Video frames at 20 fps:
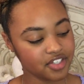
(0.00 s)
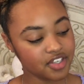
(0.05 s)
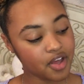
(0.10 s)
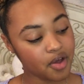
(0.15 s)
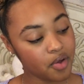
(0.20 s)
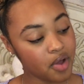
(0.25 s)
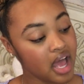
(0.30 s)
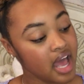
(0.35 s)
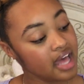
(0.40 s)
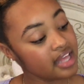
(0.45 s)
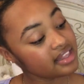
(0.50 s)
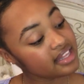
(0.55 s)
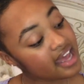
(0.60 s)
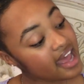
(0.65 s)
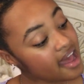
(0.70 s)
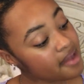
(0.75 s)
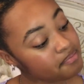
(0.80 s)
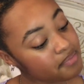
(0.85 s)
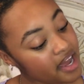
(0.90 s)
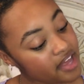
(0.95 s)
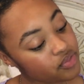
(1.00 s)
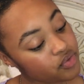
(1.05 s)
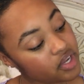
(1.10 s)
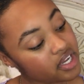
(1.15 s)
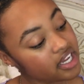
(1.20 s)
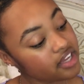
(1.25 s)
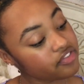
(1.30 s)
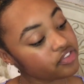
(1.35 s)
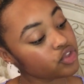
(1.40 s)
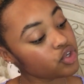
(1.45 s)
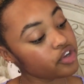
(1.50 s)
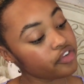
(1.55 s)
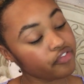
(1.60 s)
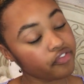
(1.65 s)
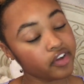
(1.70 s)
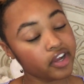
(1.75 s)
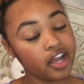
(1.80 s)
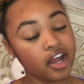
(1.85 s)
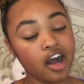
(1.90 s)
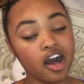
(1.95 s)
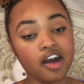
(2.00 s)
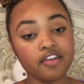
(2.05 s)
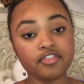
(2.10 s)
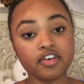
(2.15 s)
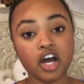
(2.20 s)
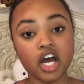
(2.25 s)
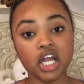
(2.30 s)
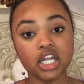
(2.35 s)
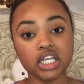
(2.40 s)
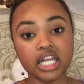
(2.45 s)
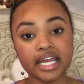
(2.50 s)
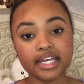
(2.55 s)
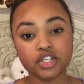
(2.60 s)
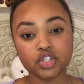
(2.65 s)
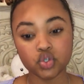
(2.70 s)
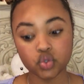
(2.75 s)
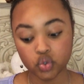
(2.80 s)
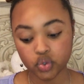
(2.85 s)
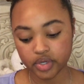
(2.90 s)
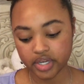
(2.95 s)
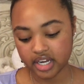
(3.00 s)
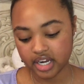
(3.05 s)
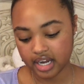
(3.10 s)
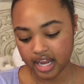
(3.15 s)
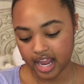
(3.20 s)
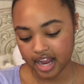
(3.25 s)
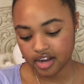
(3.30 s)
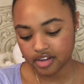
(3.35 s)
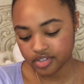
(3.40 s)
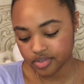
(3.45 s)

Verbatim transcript: So they had buy three, get three free off on like jewelry and hair.